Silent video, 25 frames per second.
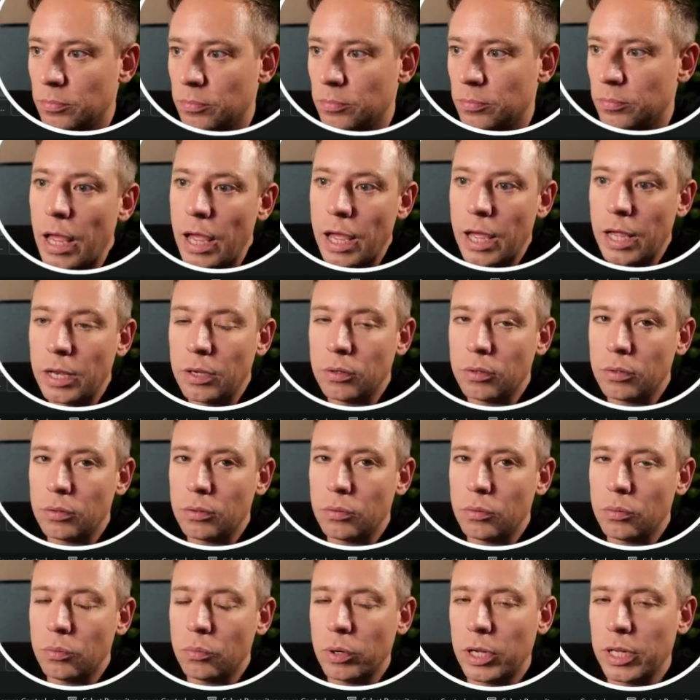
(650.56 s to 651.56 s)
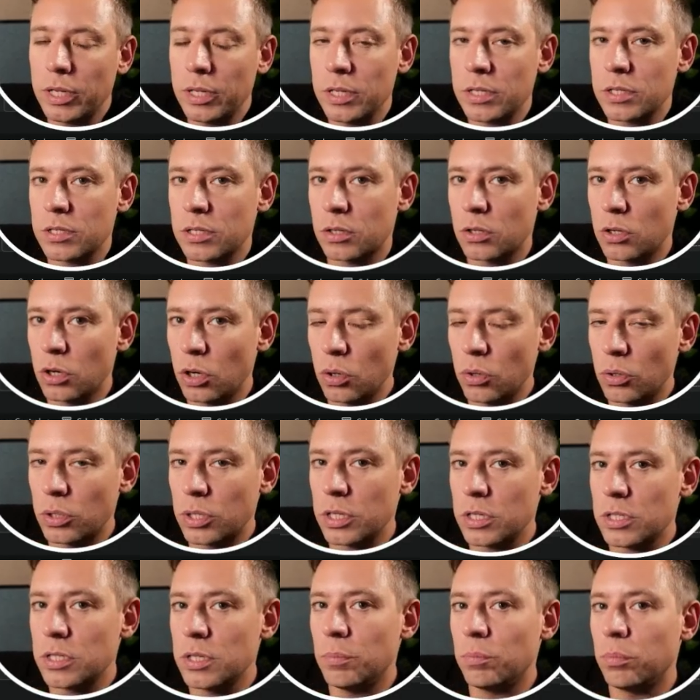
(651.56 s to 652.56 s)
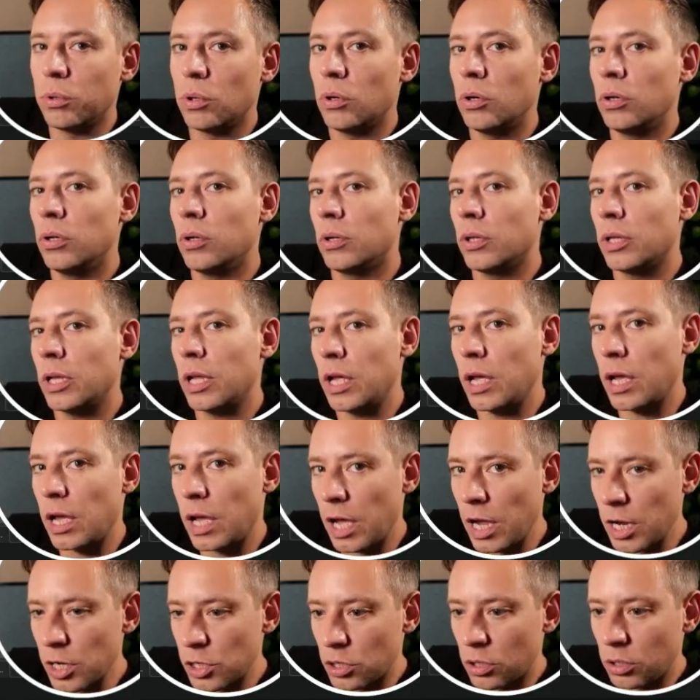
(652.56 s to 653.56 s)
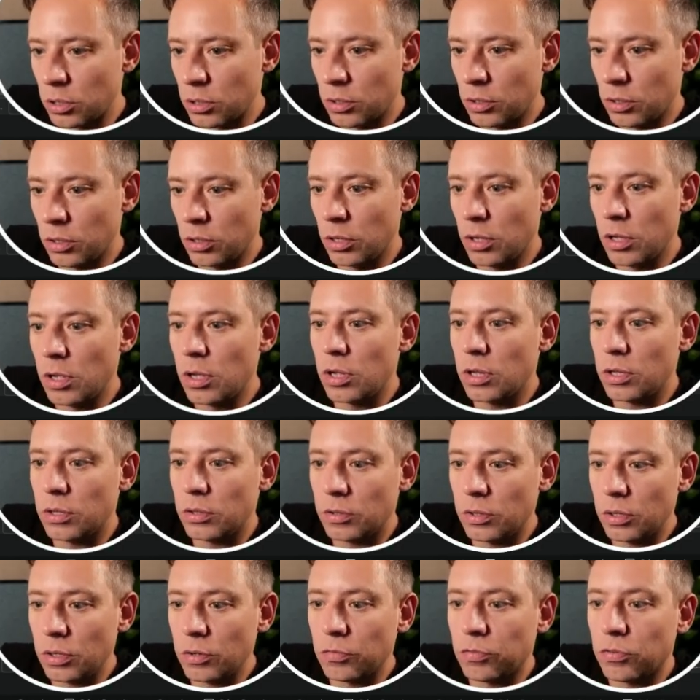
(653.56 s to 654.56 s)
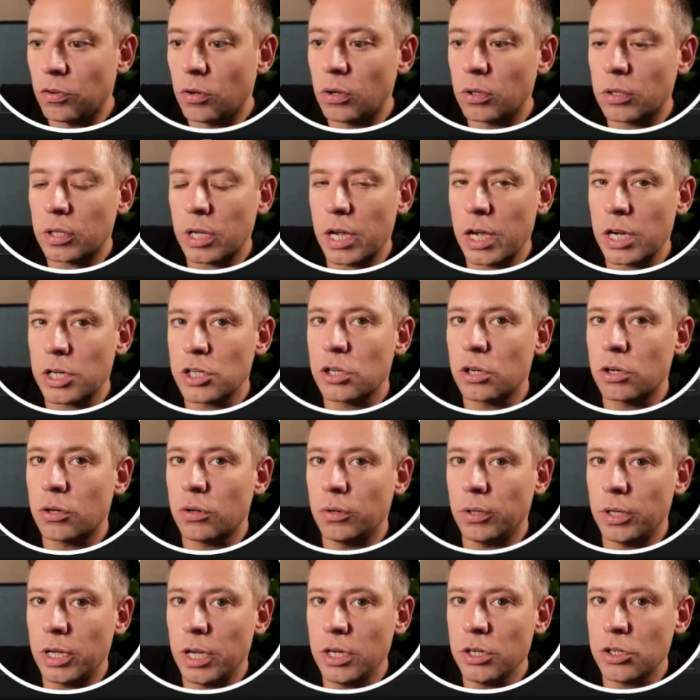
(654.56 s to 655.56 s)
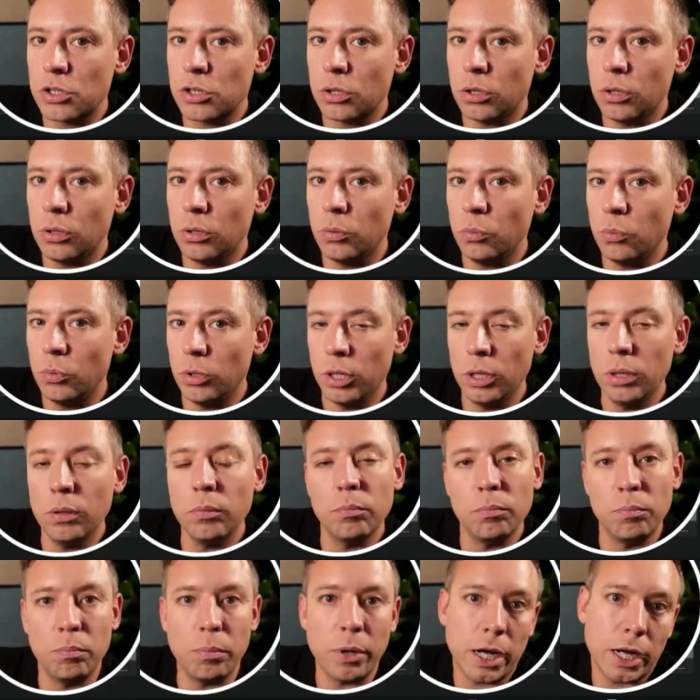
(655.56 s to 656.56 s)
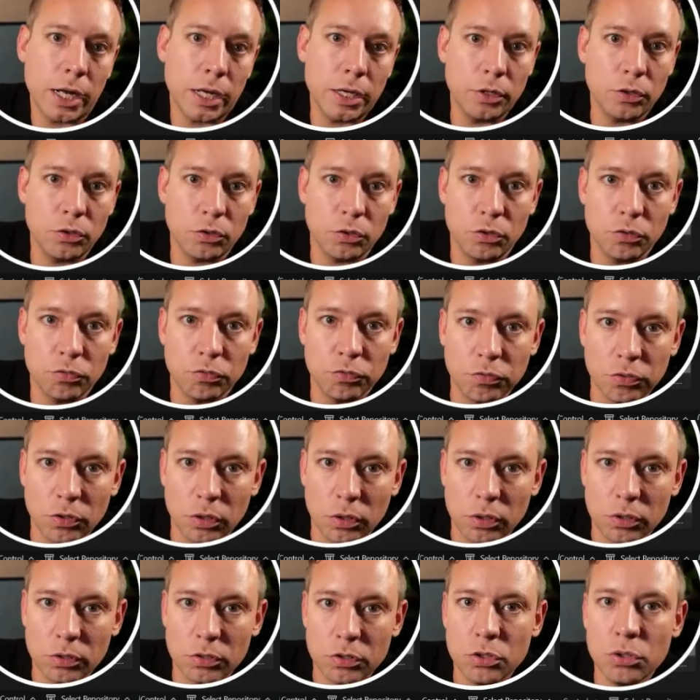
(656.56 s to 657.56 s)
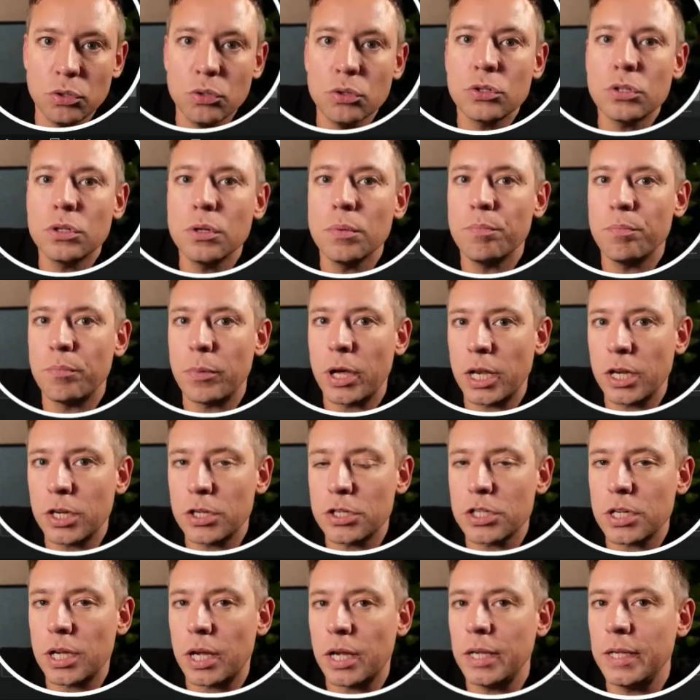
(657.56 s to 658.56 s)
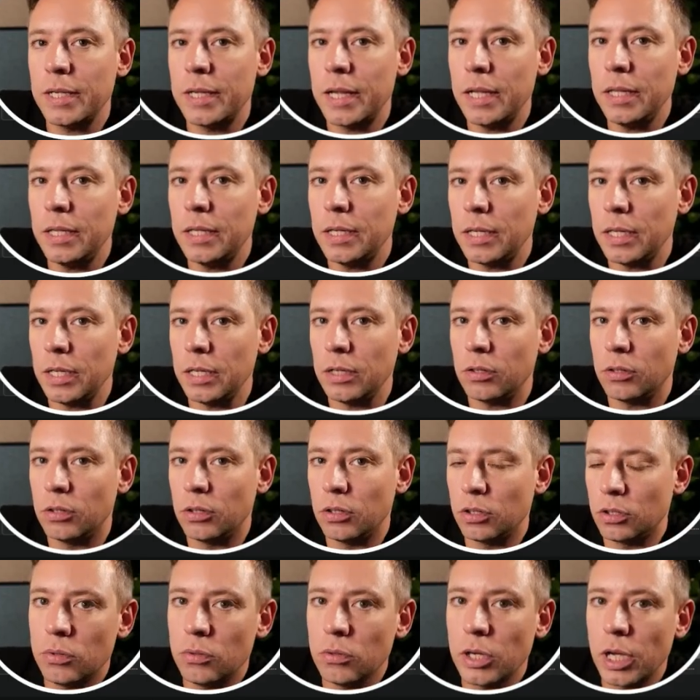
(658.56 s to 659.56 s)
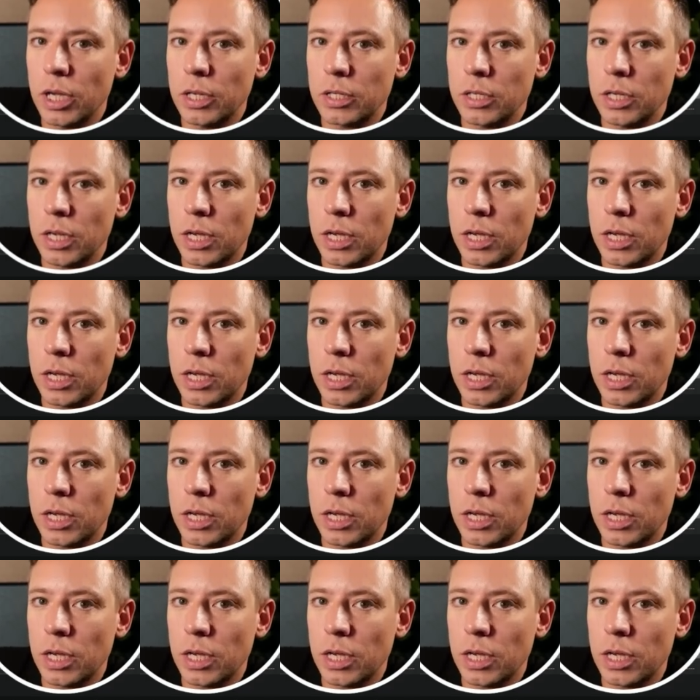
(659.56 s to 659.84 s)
And when this code is deployed on Azure, the default Azure credential will, by default, use the managed identity to get the